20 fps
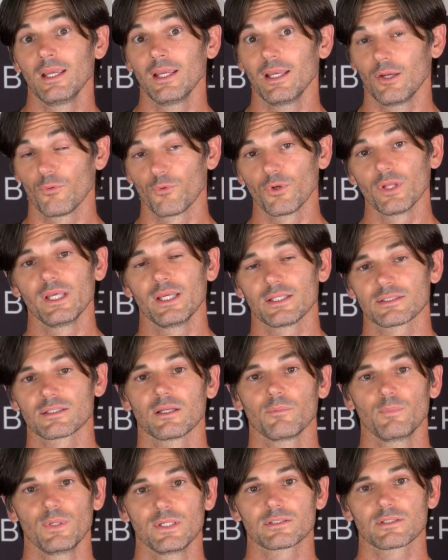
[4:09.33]
it really is
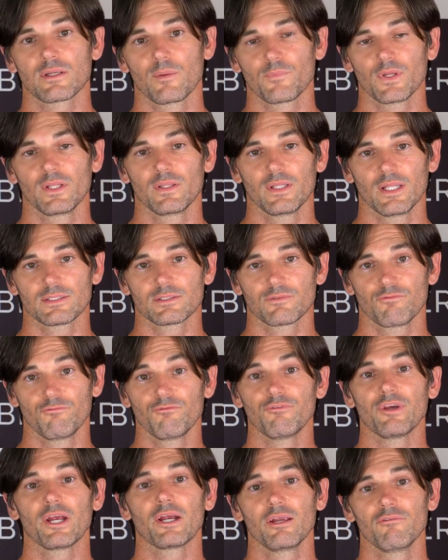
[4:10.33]
going to be something that's
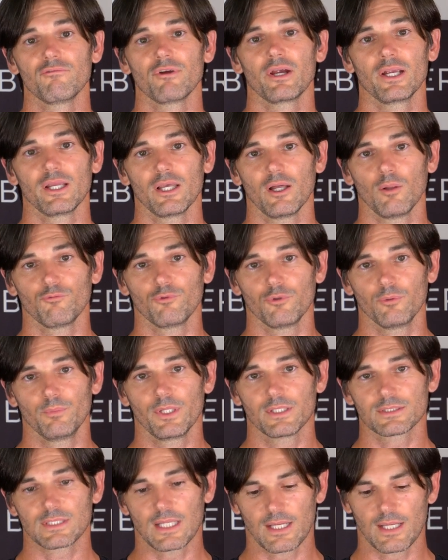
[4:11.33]
very, very helpful
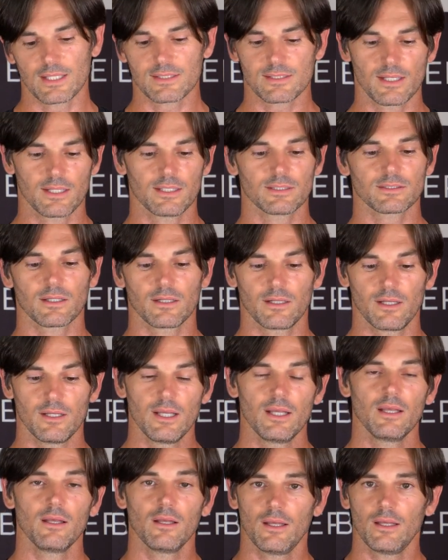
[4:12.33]
because, like I said, it's going to
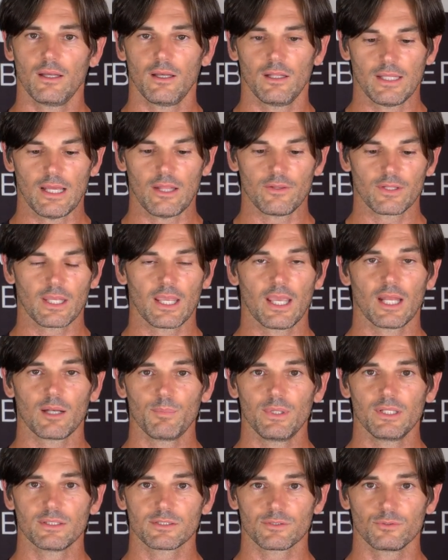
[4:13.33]
allow the
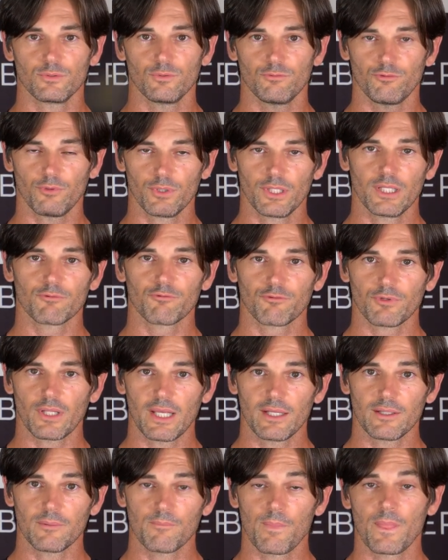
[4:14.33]
canopy to fully
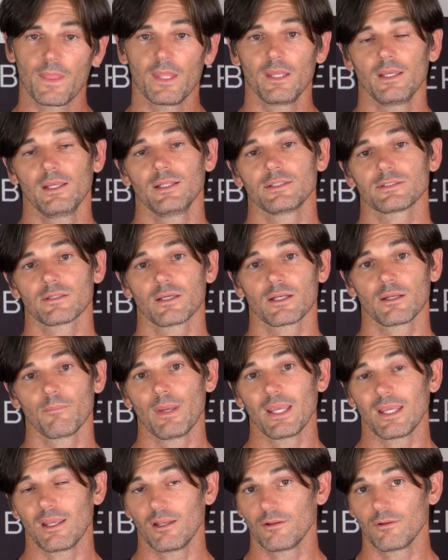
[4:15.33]
inflate. It's going to
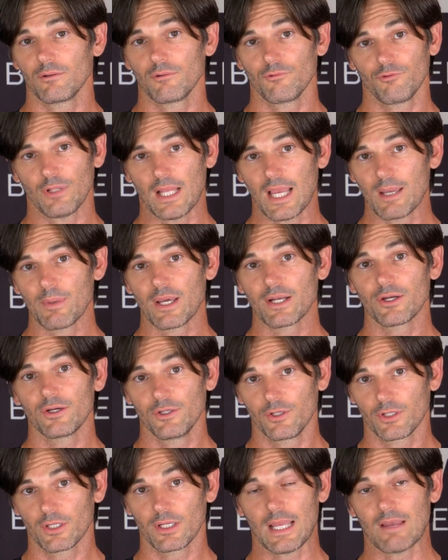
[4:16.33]
make it fly better.
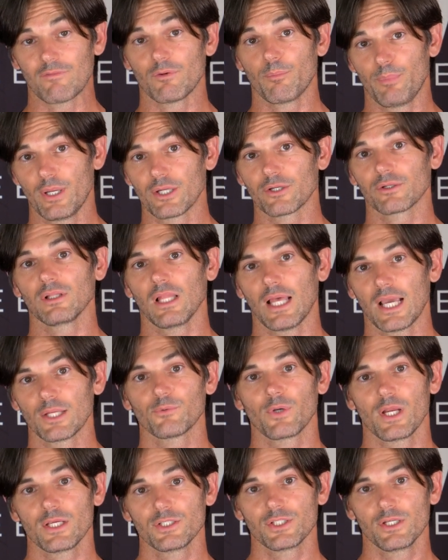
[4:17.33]
You're going to have a better
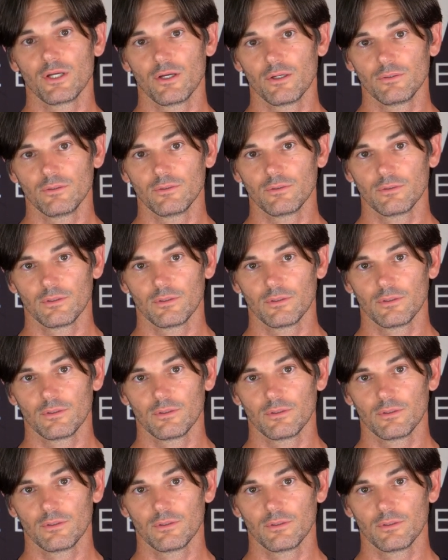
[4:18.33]
glide ratio